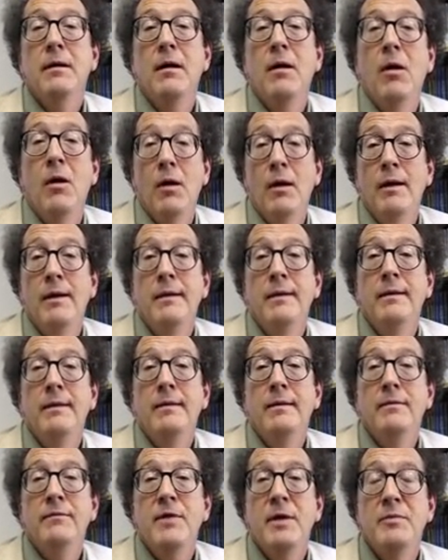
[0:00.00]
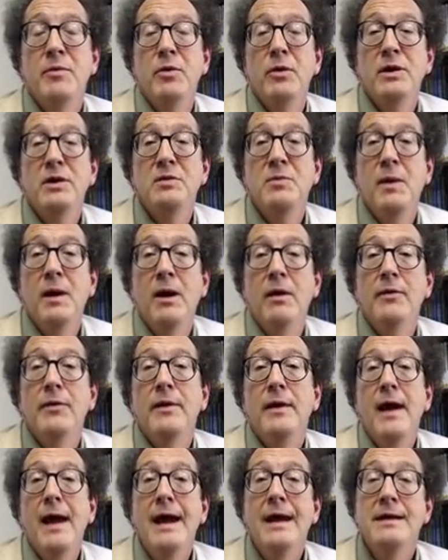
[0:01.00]
on February 12,
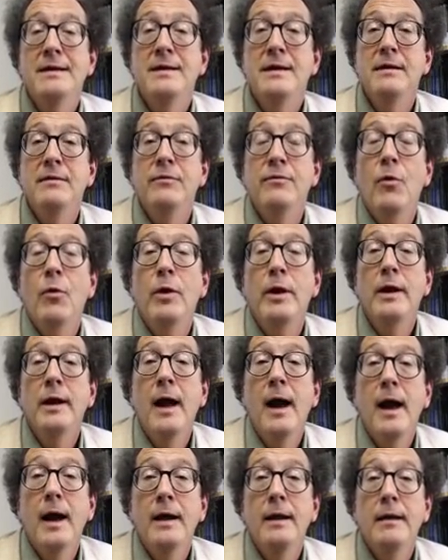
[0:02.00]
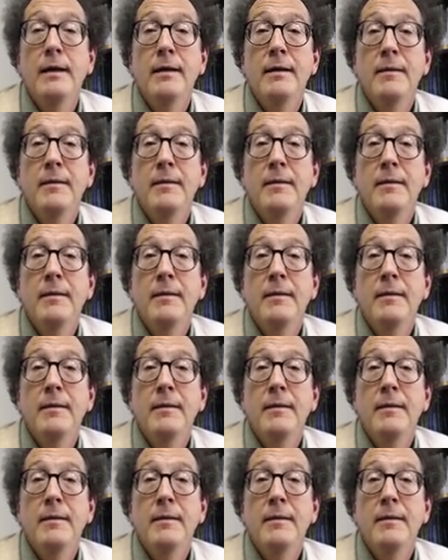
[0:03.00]
1849.